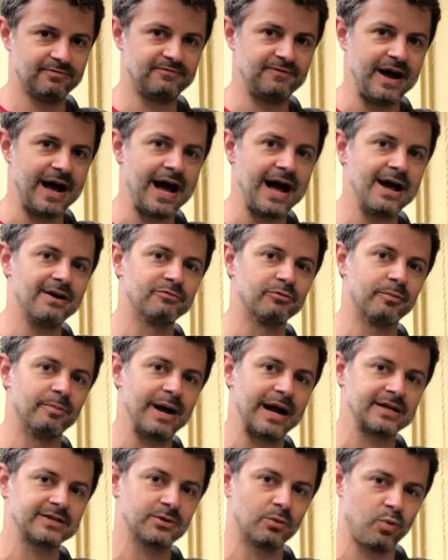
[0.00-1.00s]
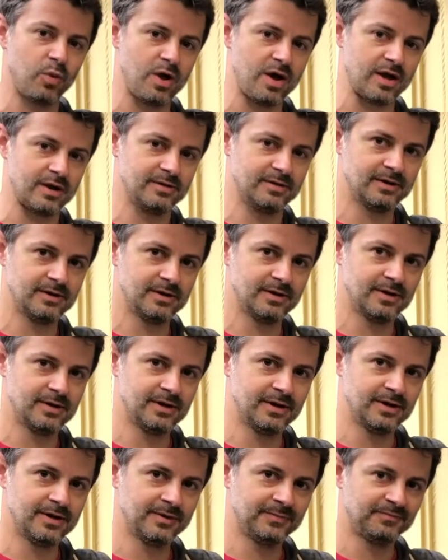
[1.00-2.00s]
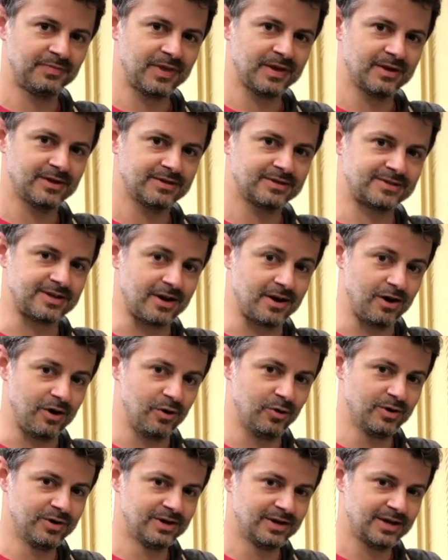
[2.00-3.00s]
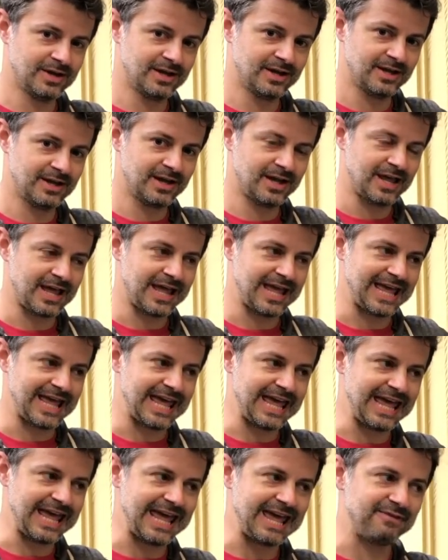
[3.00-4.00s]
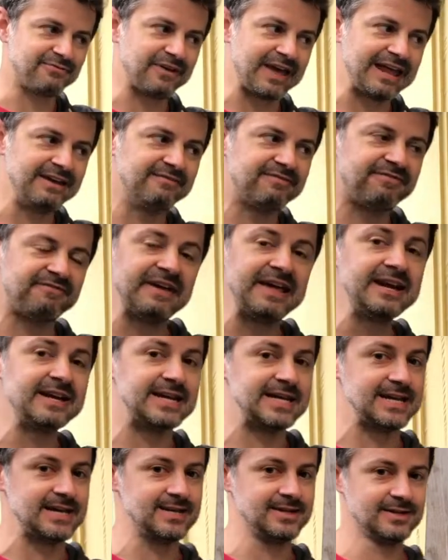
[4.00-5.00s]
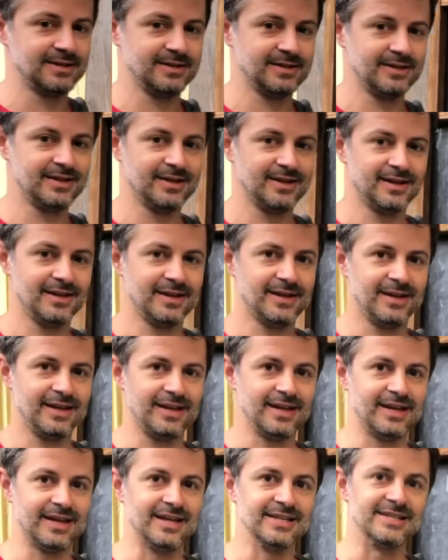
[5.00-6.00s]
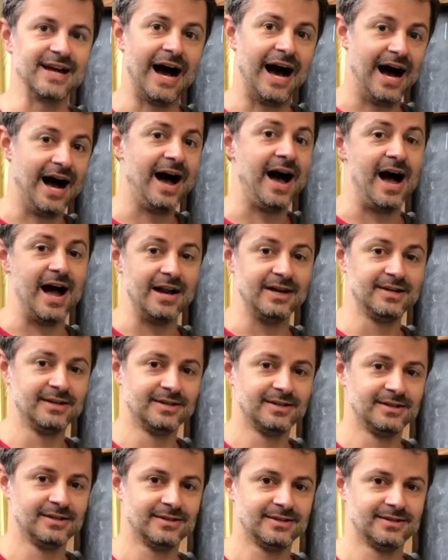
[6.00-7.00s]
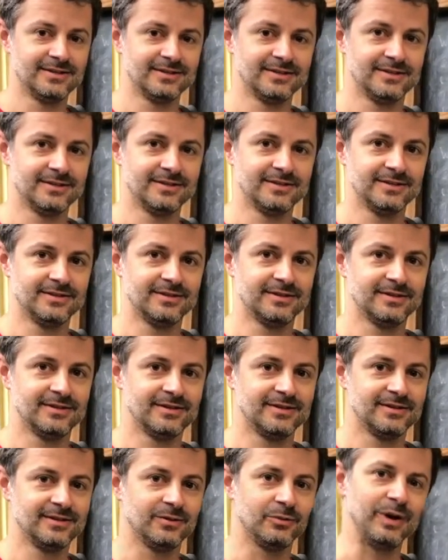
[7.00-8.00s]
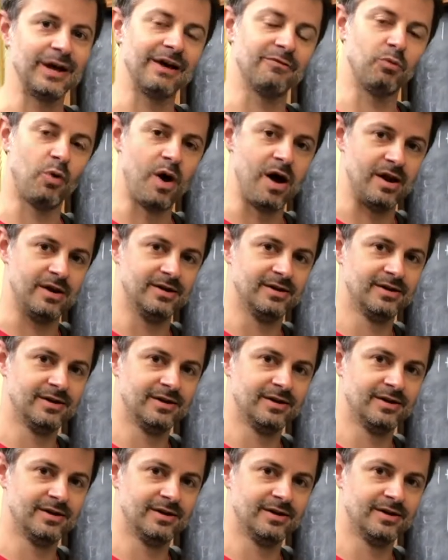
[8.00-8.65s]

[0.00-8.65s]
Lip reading: 5, we're back to 1. So, if infinity is odd, we have 1.